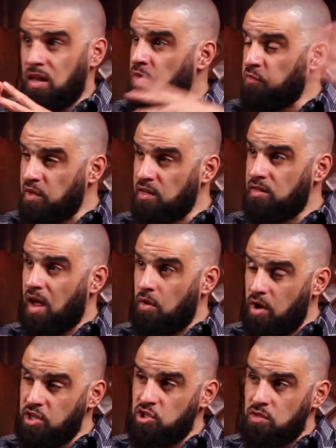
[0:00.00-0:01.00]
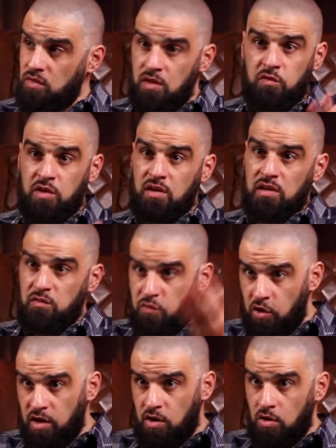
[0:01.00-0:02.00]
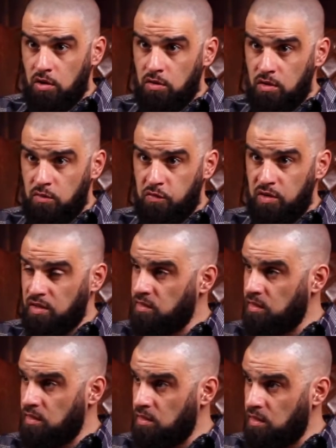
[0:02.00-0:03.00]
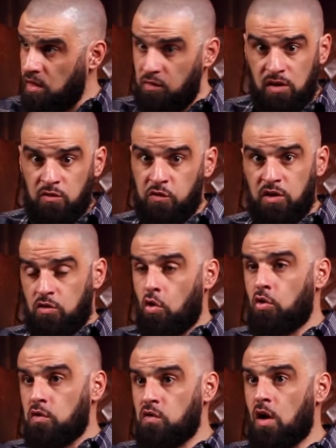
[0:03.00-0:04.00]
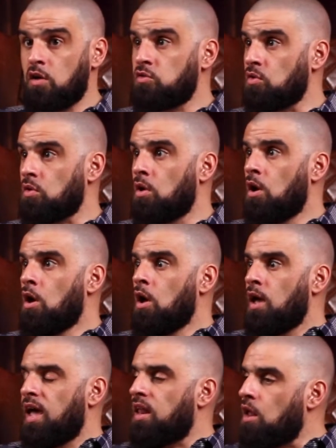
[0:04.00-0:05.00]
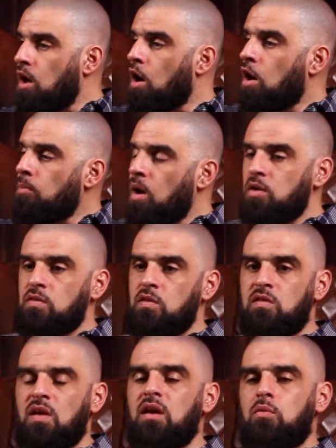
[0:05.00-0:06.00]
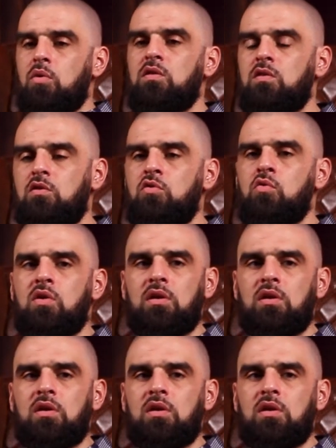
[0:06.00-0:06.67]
infinite directions, infinitely vertical, infinite, in infinite horizontal. And our modern society, what does it do?